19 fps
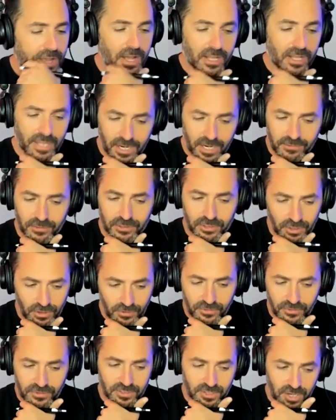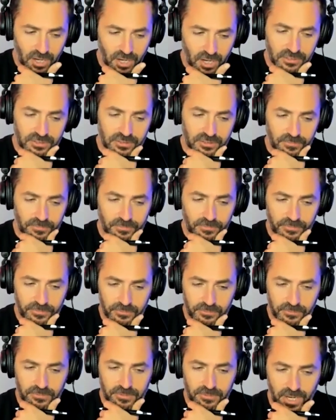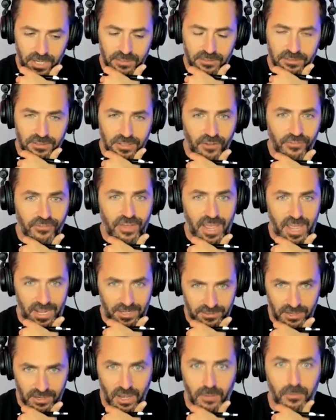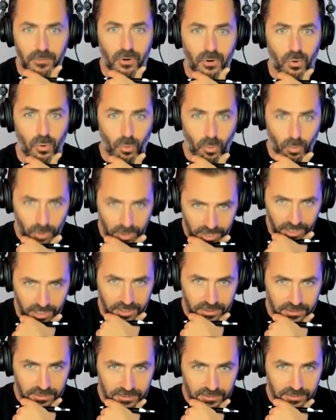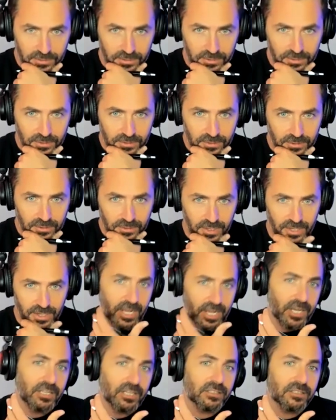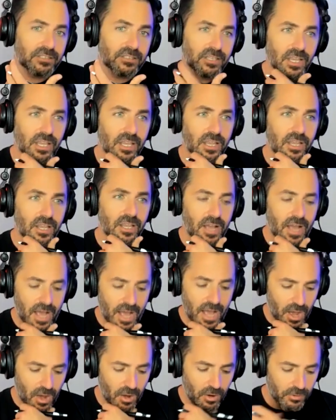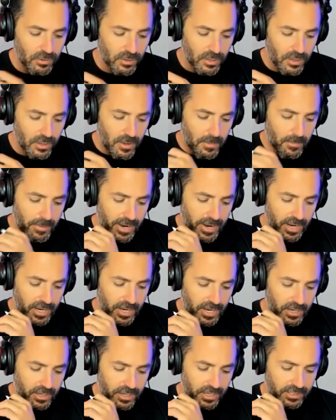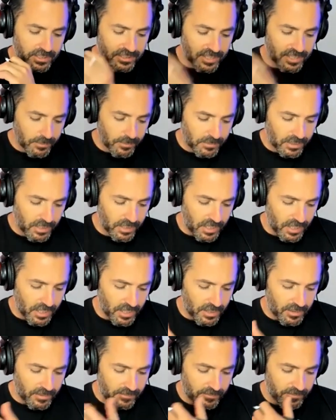a lot of attorney fees and costs. That stuff adds up quick. And I can see how by accepting it,